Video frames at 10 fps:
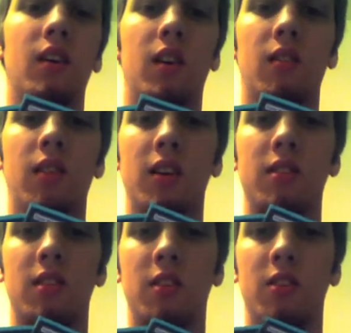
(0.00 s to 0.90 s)
Ichor
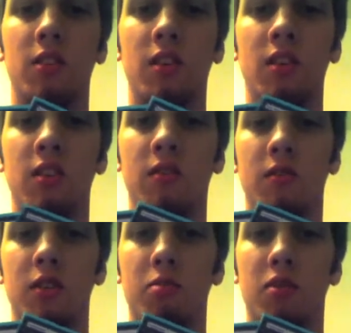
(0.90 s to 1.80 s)
Rats are good,
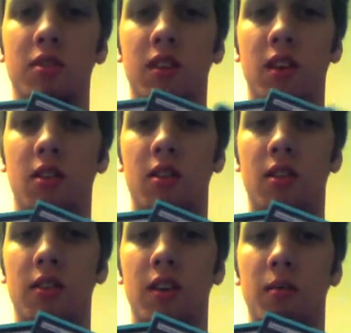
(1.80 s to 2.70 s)
free poison counter
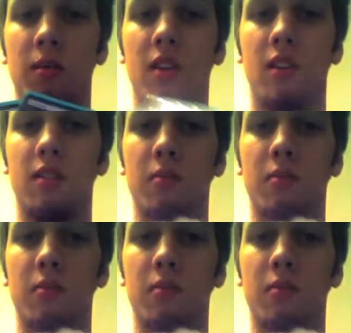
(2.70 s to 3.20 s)
on them, and